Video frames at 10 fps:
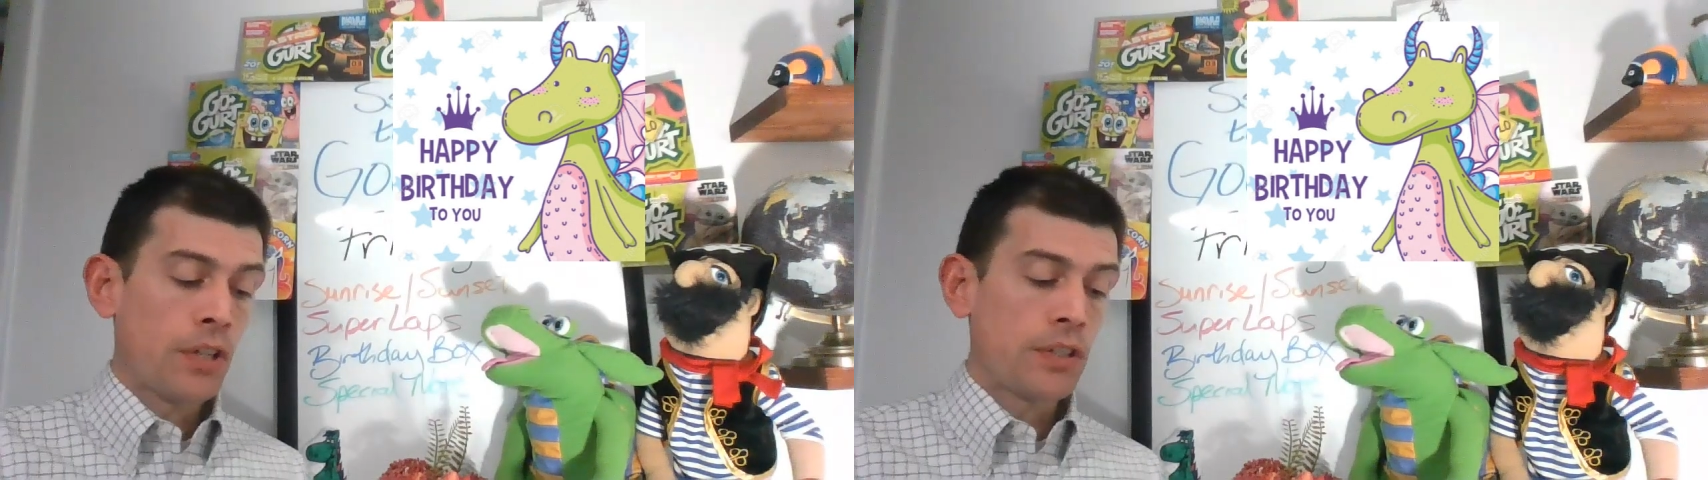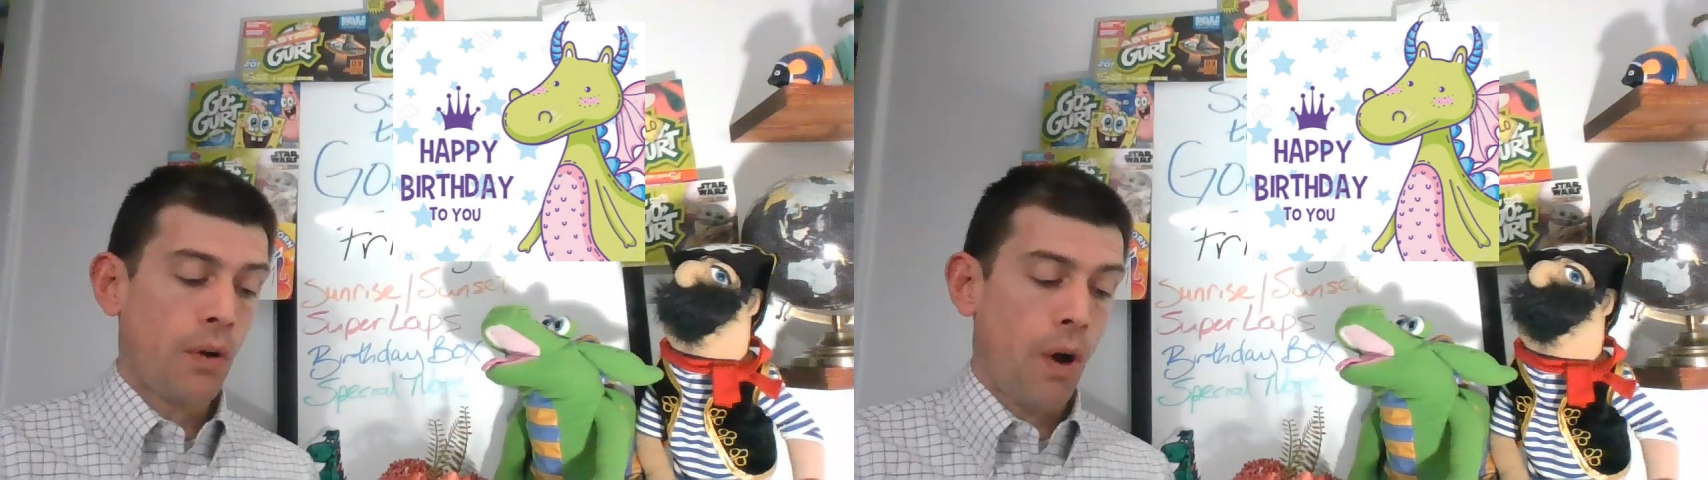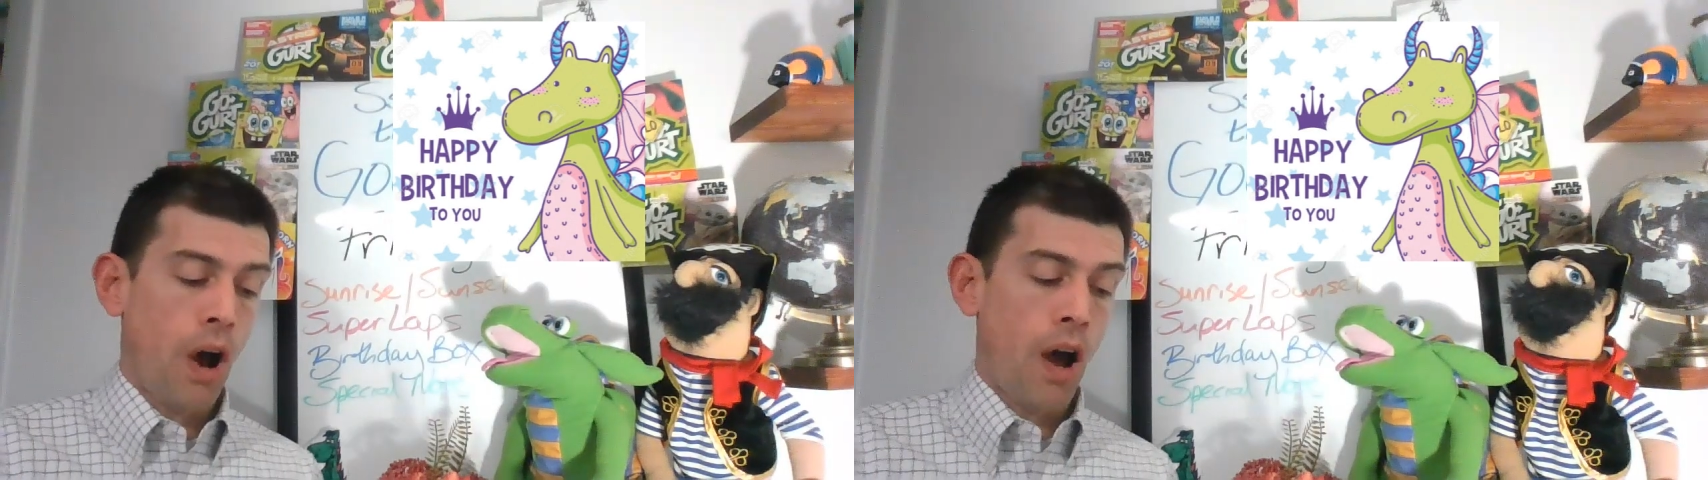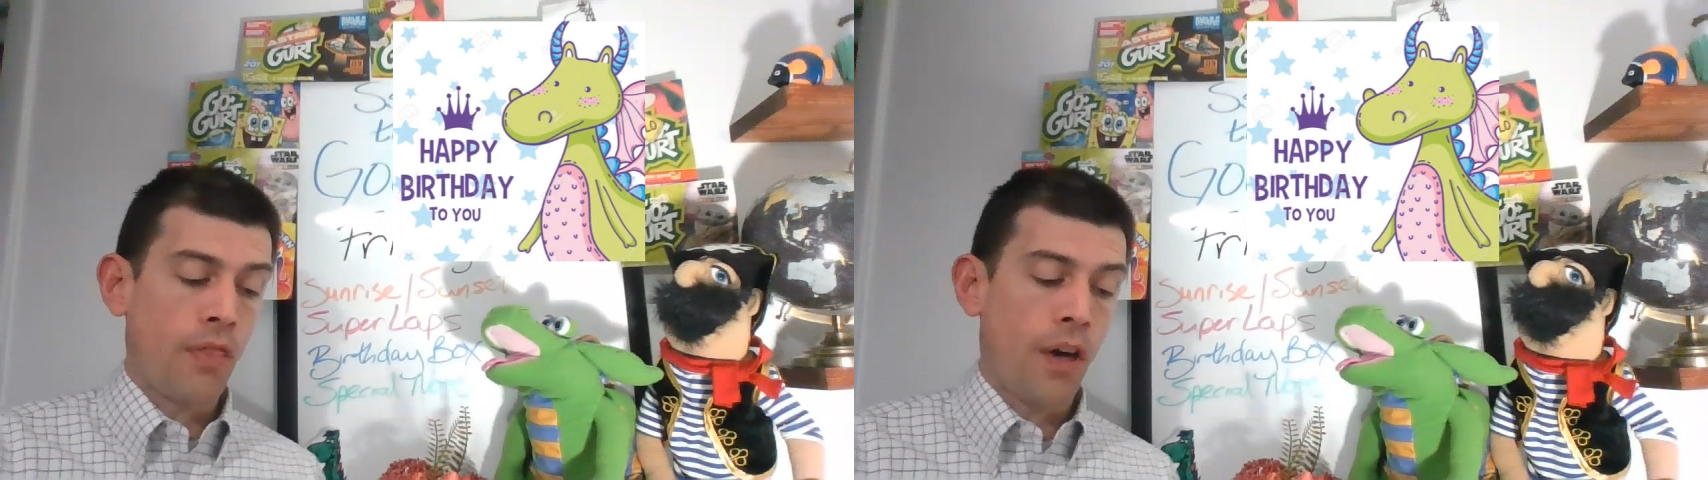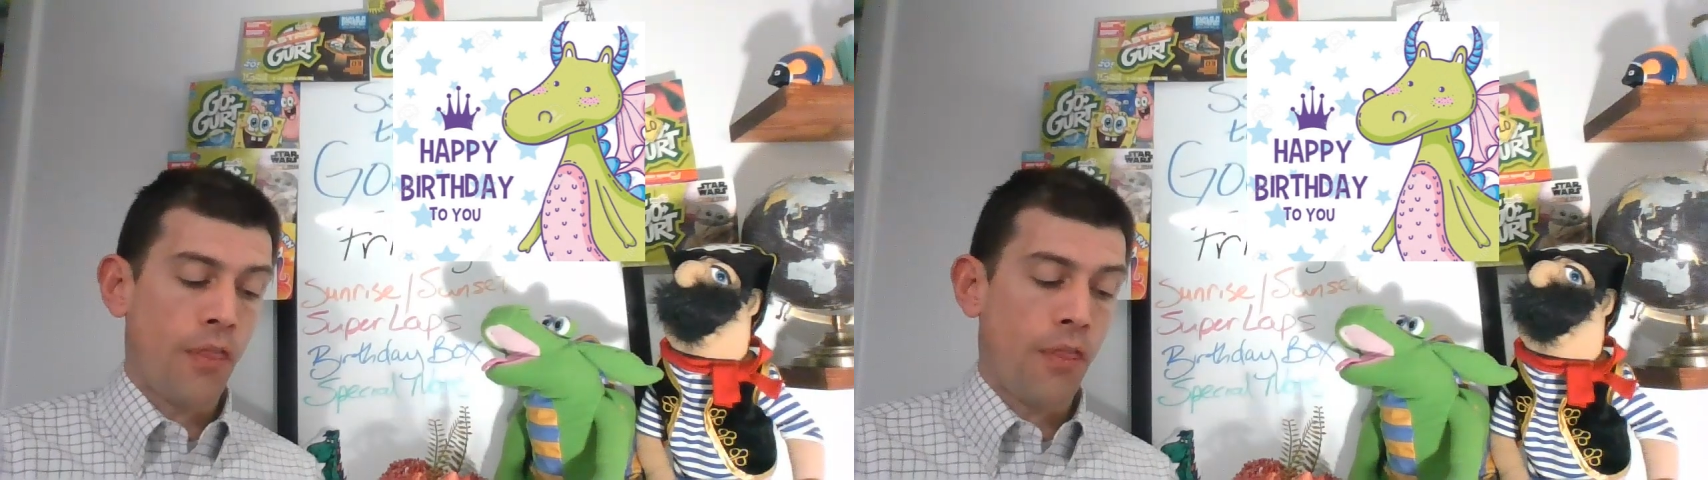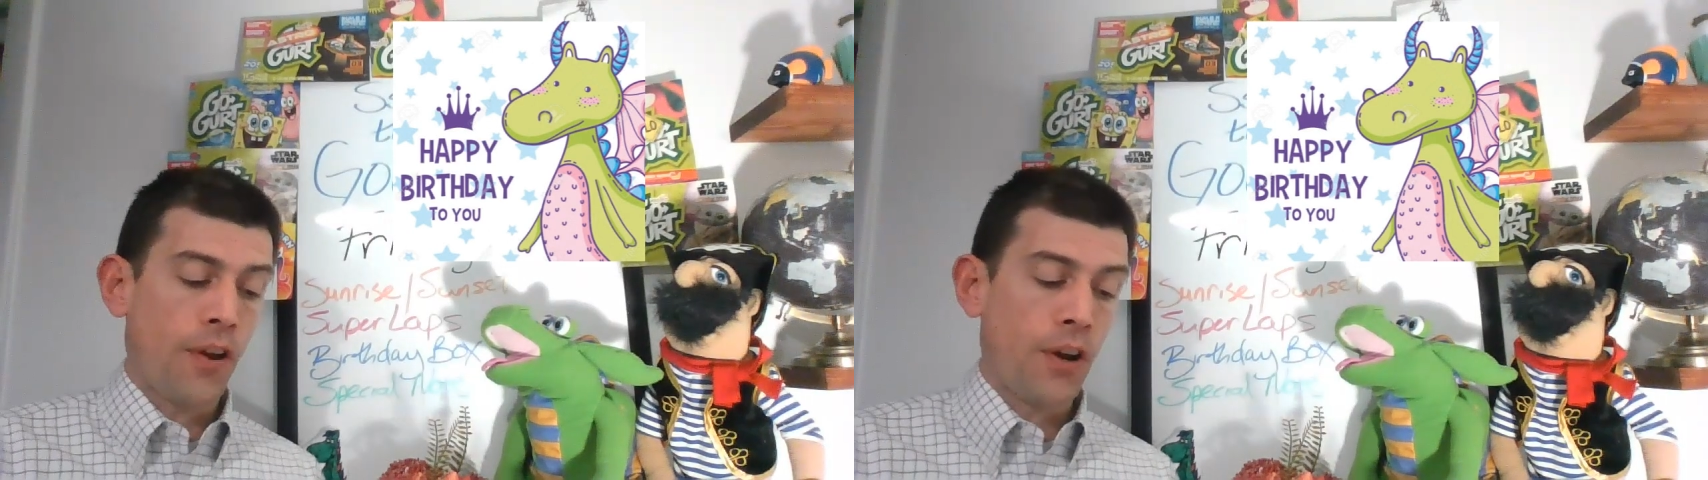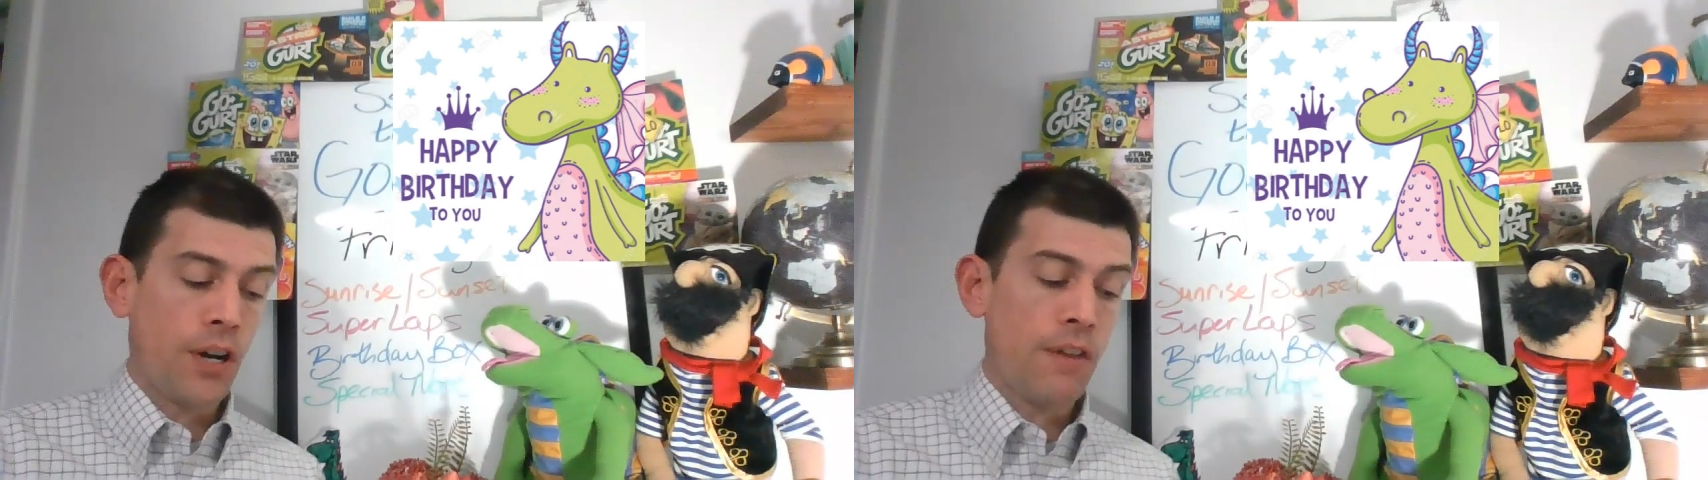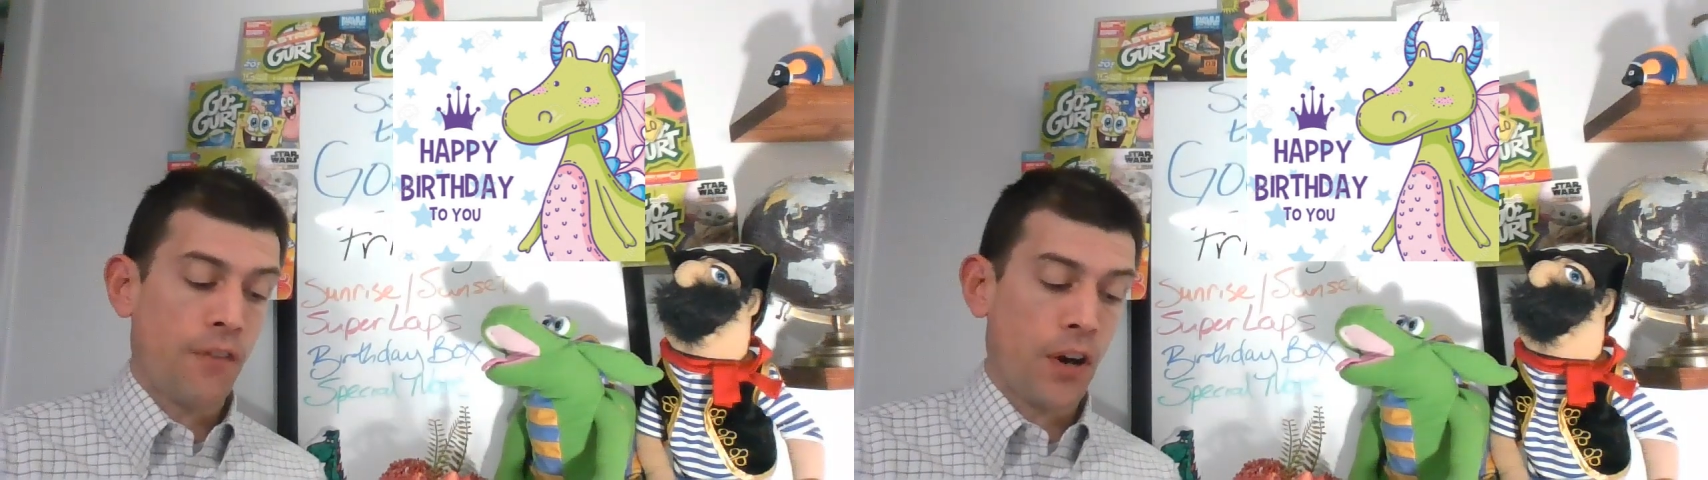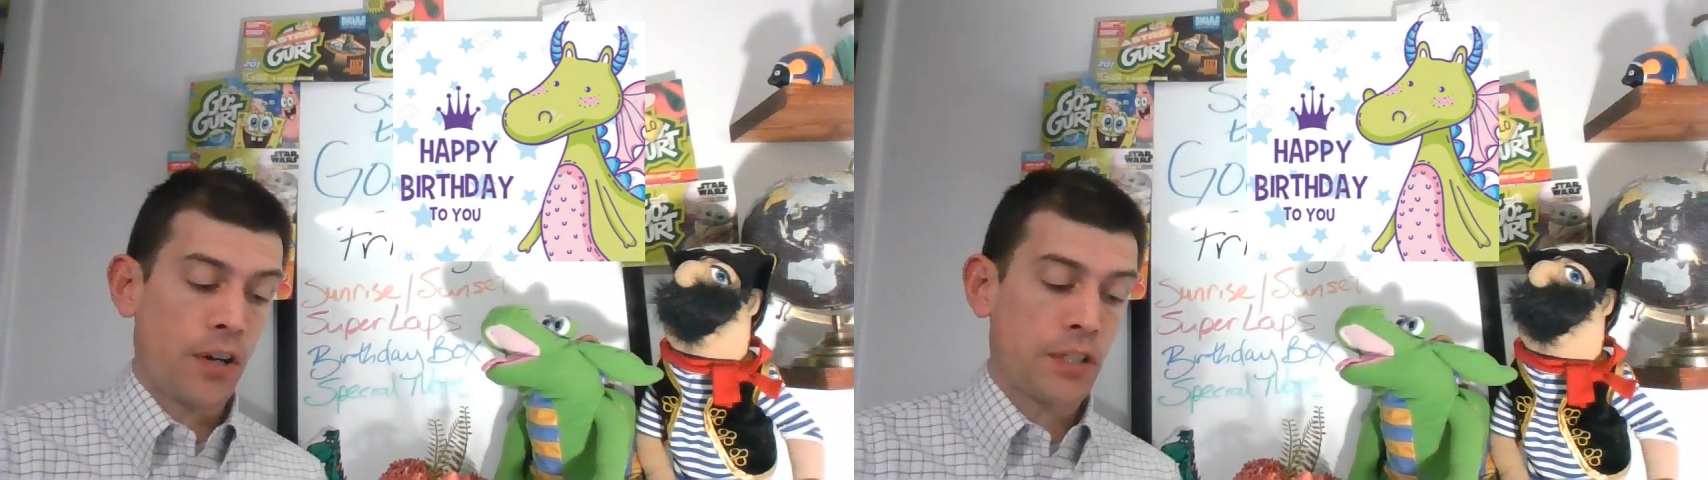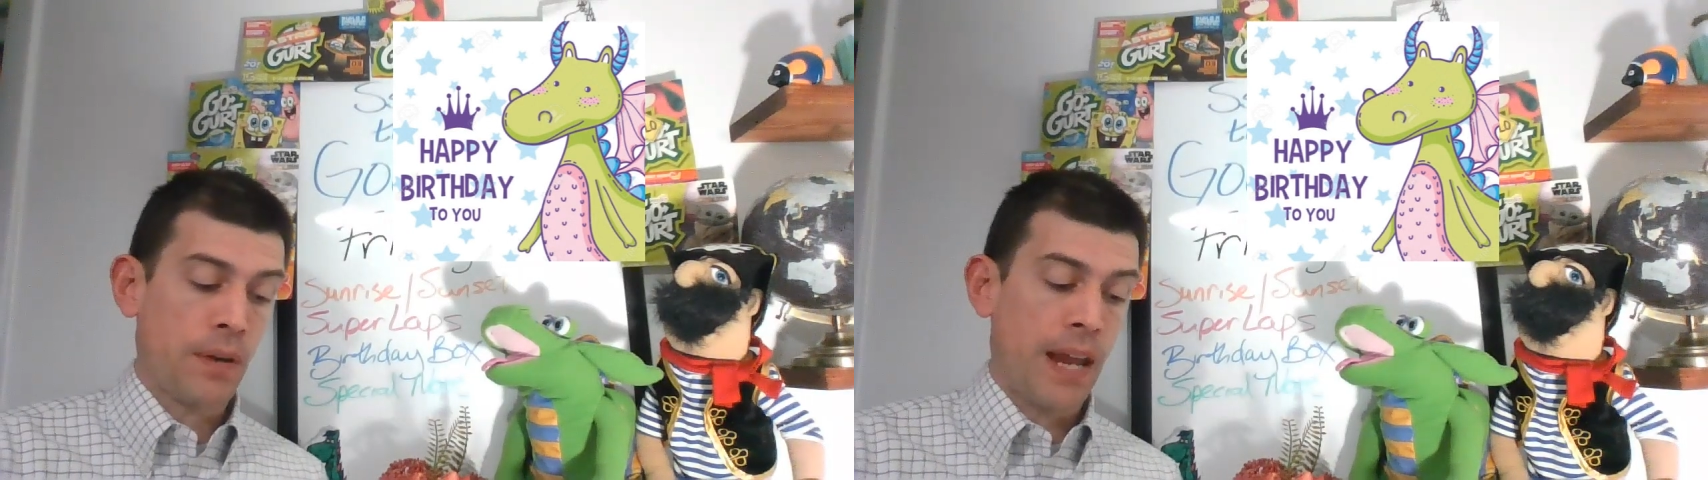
So on the 31st,